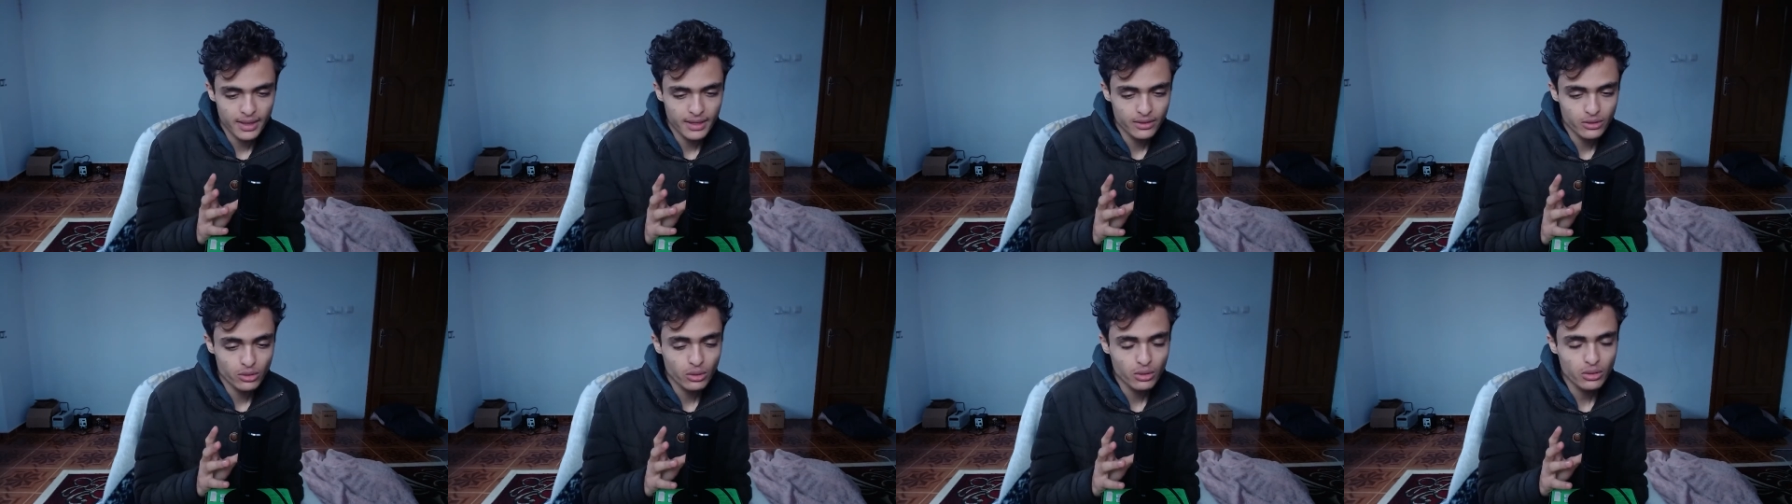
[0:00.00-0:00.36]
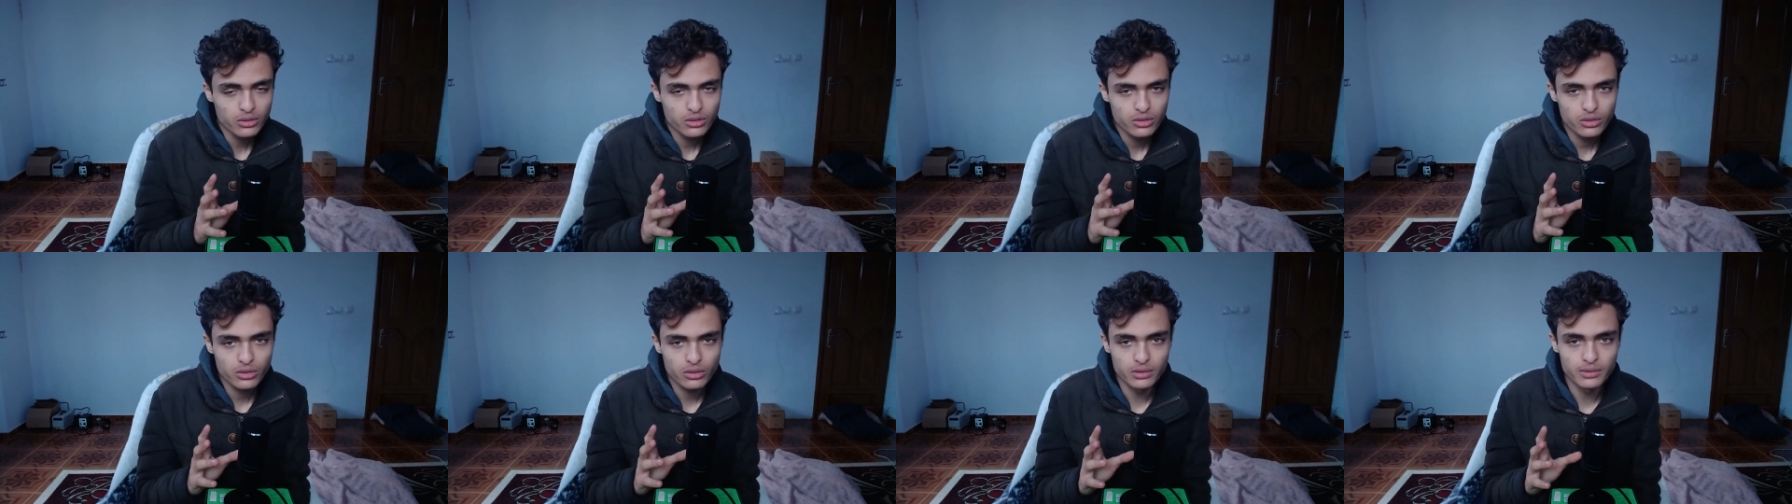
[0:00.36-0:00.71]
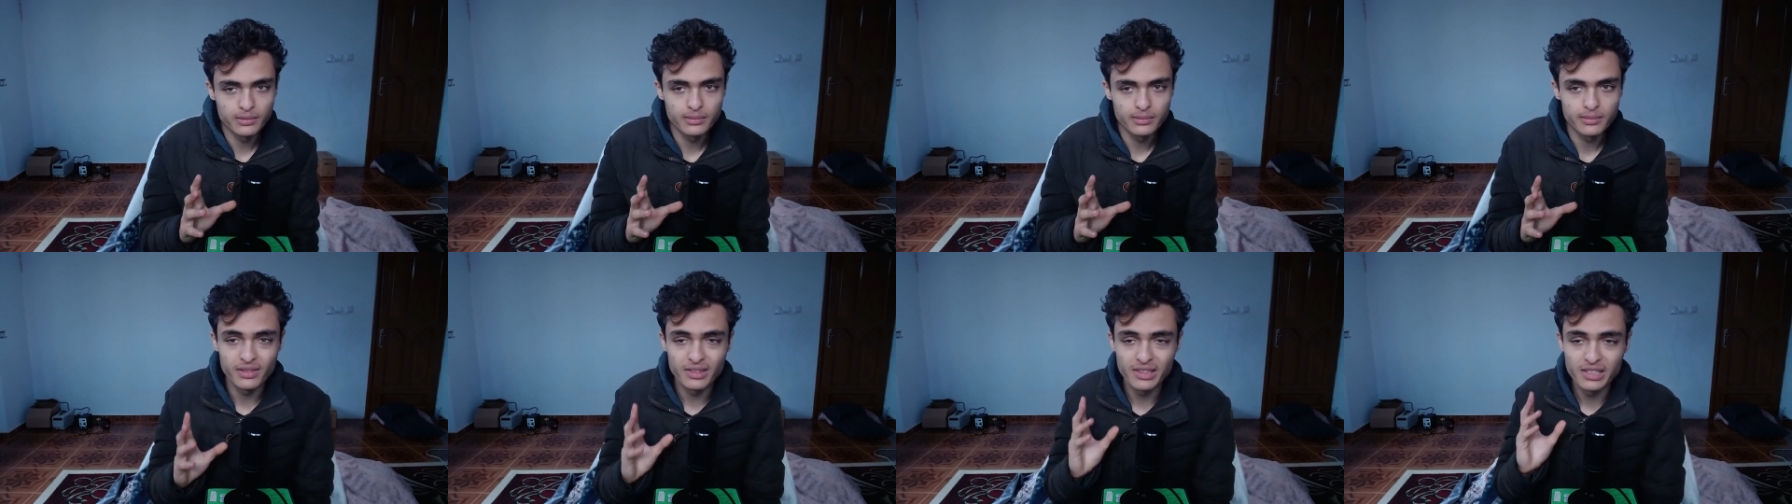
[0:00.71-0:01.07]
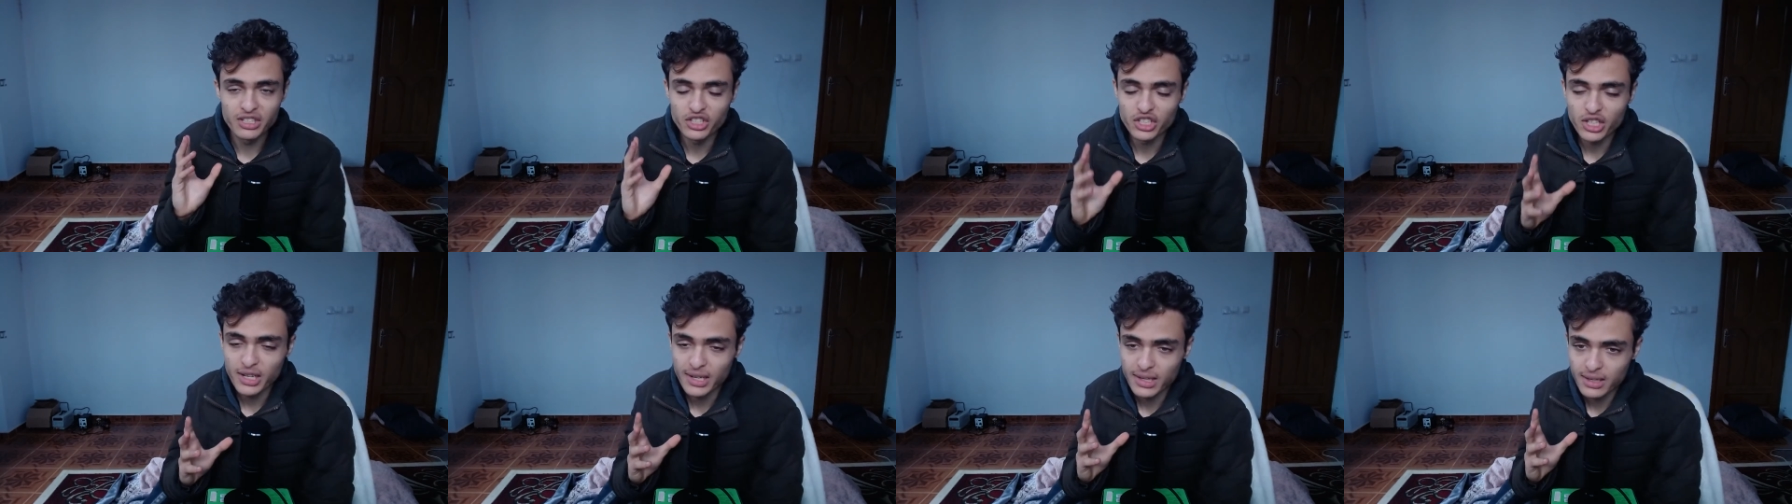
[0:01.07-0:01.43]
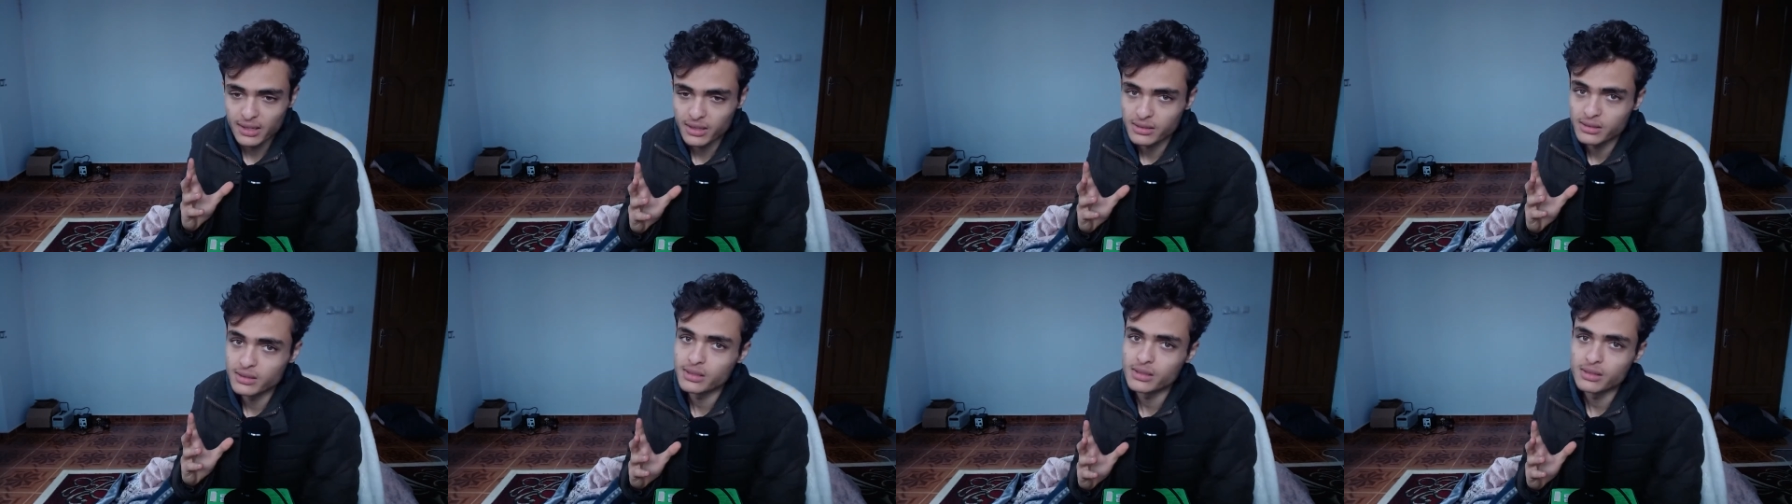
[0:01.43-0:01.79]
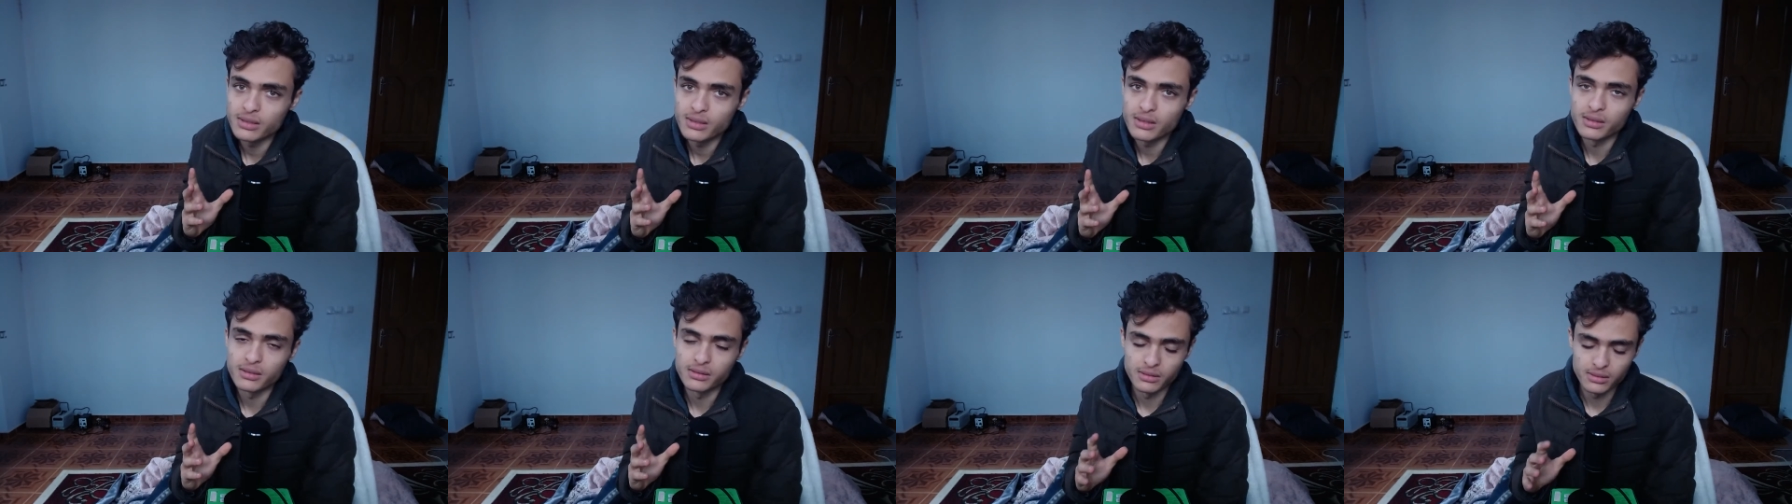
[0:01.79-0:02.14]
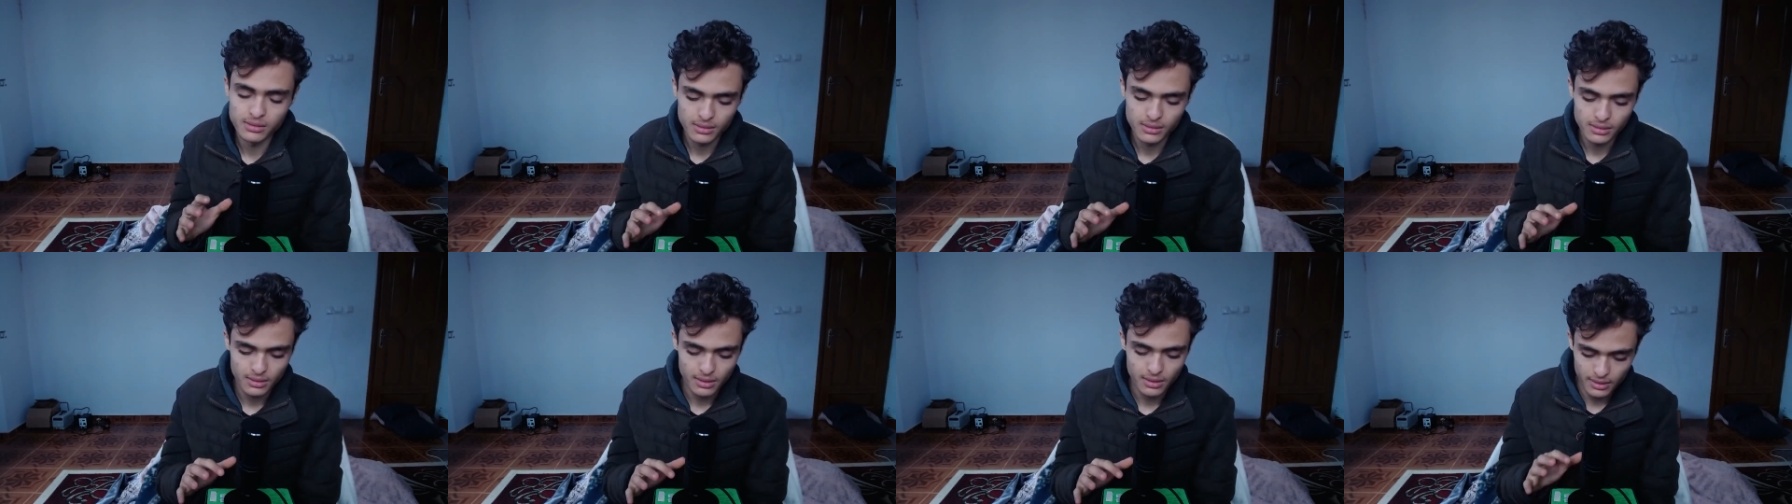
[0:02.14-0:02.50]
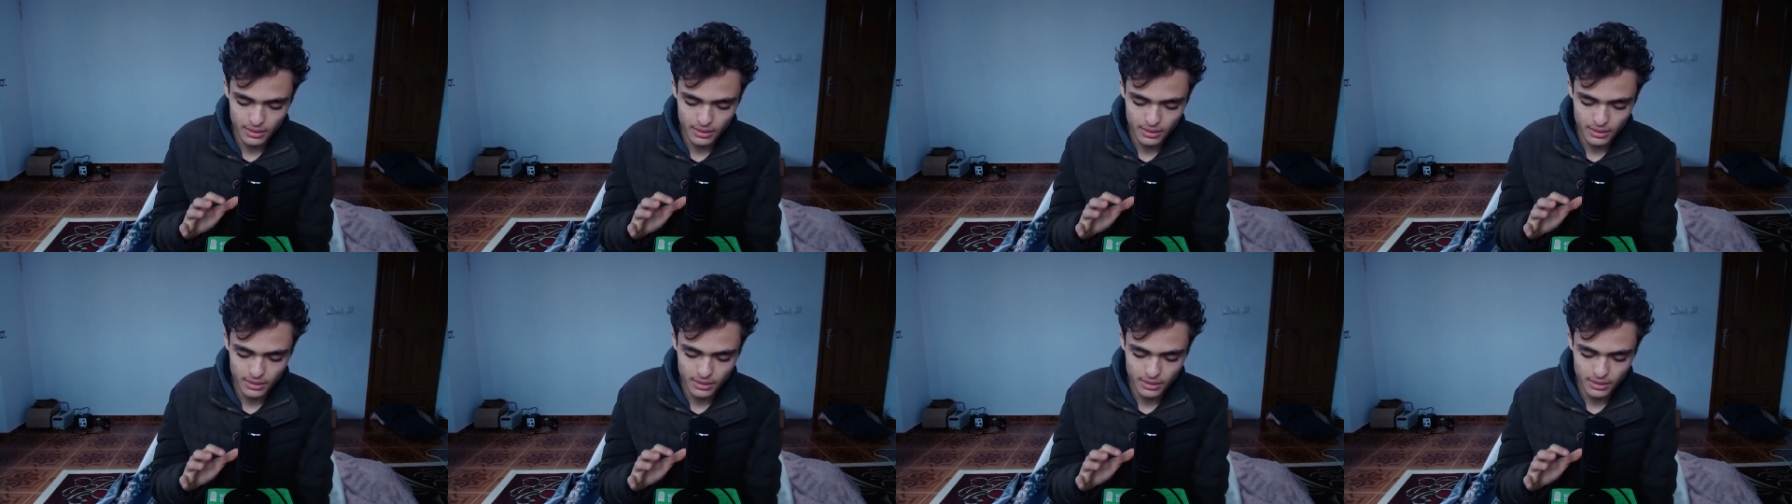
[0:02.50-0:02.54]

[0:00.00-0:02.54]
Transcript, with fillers: also the shock resistance